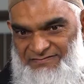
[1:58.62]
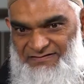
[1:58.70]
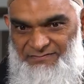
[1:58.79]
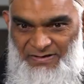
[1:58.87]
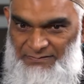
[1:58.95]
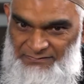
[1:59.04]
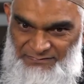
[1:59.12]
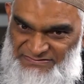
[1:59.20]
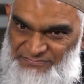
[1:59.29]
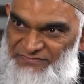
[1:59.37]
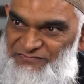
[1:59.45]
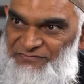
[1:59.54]
then the Bible
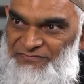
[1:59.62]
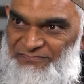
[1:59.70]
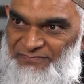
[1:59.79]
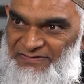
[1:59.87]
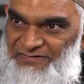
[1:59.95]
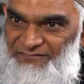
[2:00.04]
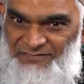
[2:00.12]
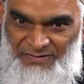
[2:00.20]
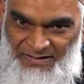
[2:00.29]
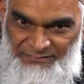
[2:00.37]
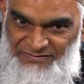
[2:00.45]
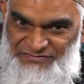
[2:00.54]
must be true. But if the
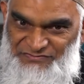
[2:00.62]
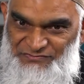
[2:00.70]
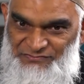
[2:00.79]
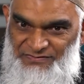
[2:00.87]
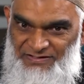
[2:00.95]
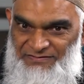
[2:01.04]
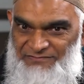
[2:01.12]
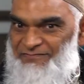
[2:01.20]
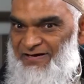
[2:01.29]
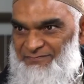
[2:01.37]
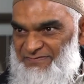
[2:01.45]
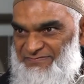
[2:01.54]
Bible is true, then the
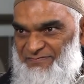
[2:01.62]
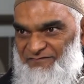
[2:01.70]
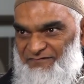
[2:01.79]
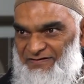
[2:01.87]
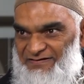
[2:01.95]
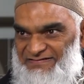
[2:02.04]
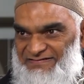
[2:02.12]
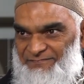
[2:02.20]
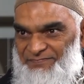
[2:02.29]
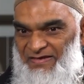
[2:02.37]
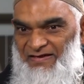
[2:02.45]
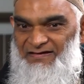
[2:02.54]
Quran must be false.
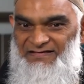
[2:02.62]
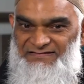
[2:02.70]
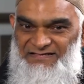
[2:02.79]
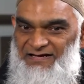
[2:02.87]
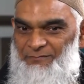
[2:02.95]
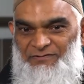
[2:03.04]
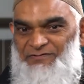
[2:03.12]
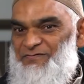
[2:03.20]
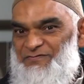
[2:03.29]
He said, I won't